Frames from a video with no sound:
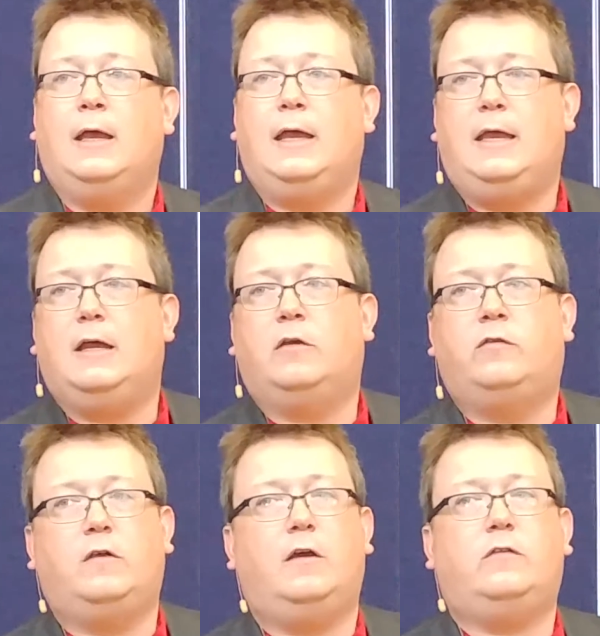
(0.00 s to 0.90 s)
He
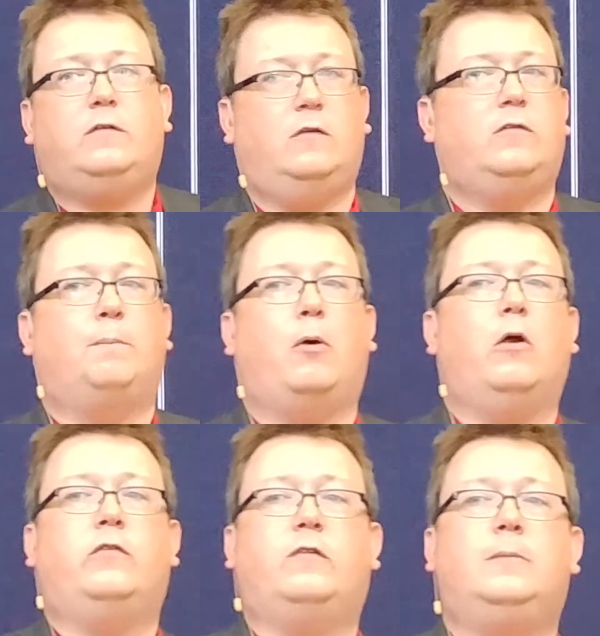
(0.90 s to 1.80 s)
exists as a
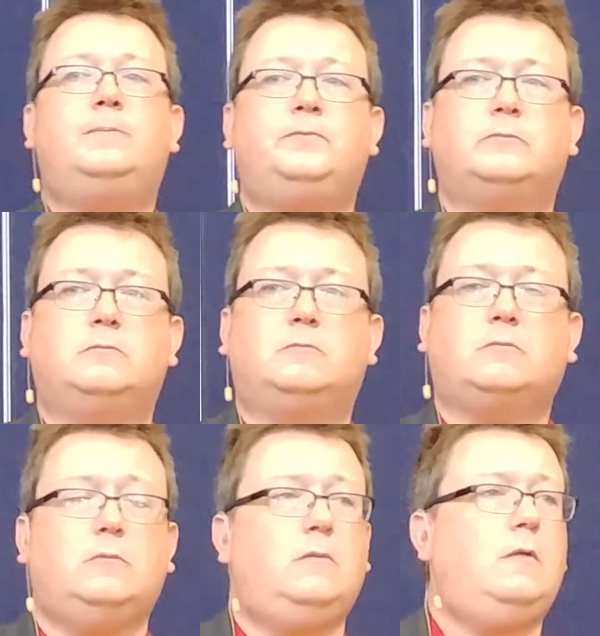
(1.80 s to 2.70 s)
person
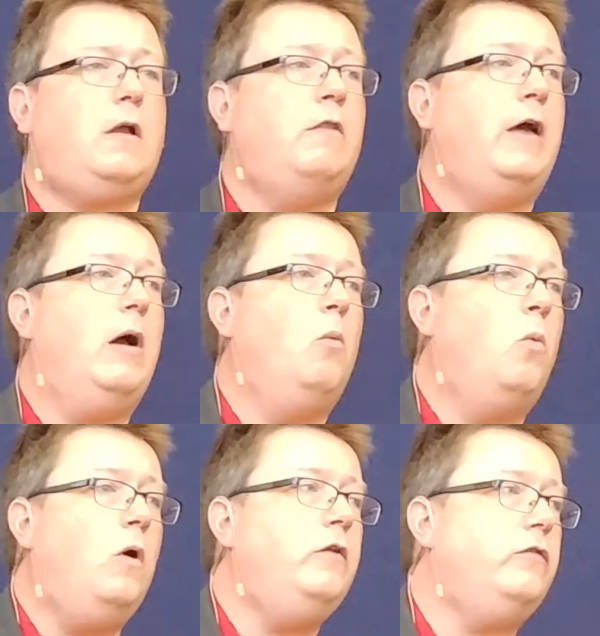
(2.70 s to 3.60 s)
that
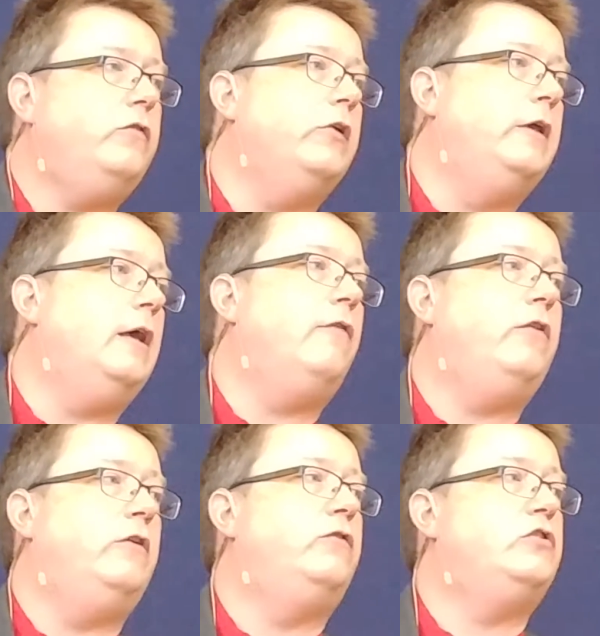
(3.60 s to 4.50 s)
wants to give
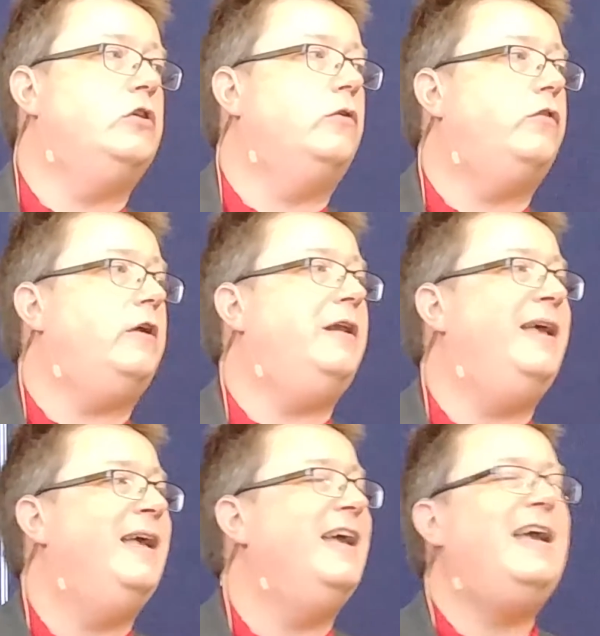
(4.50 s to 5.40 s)
his
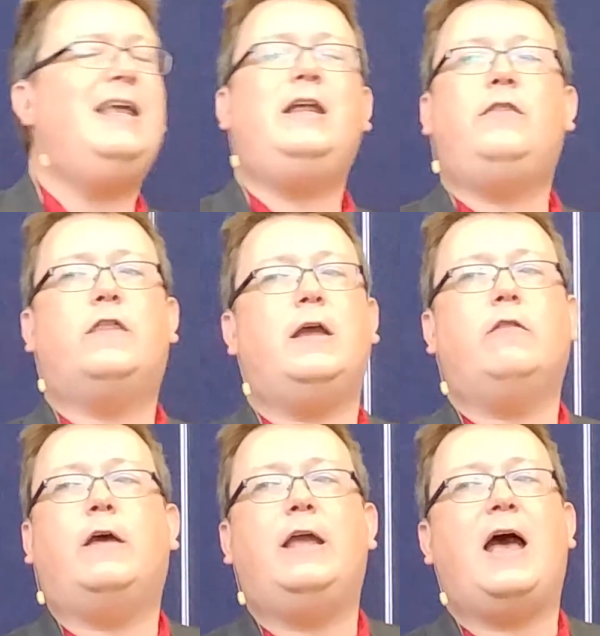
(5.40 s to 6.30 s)
children anything
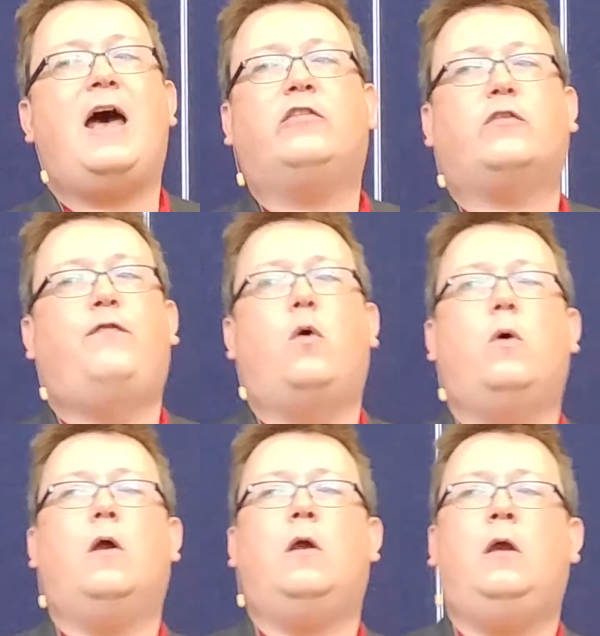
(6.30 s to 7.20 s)
they ask
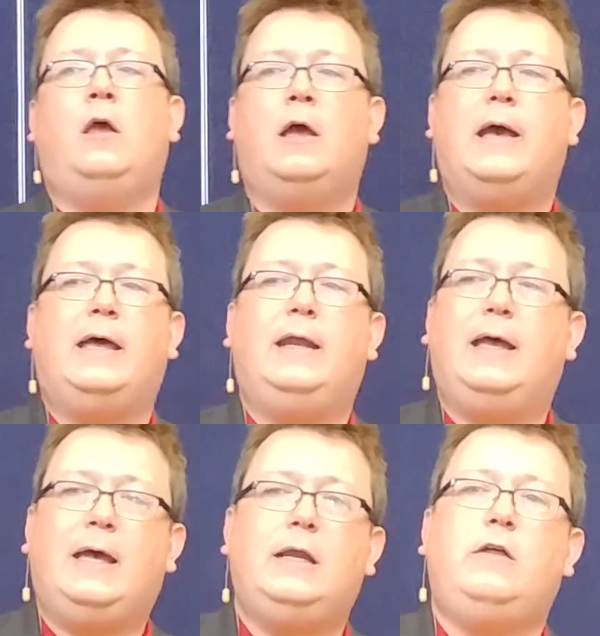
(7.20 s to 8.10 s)
for and
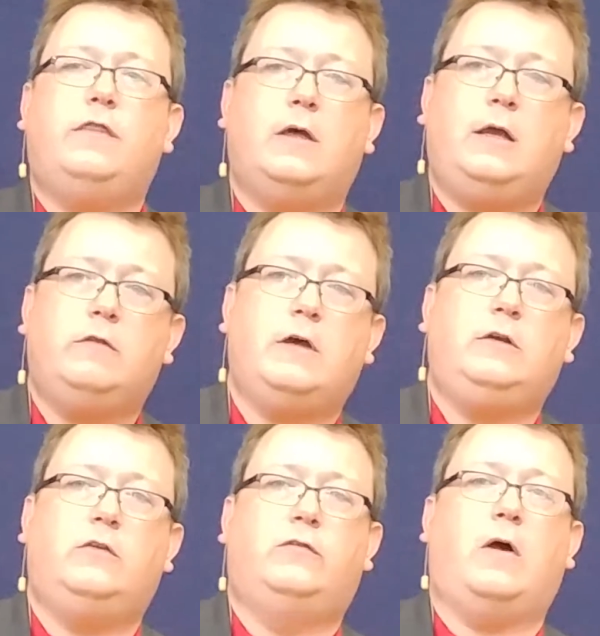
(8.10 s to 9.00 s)
anything they
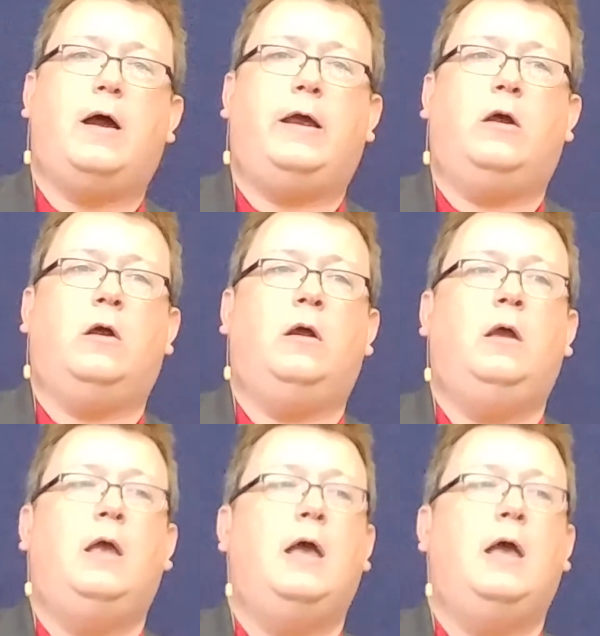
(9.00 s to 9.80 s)
desire.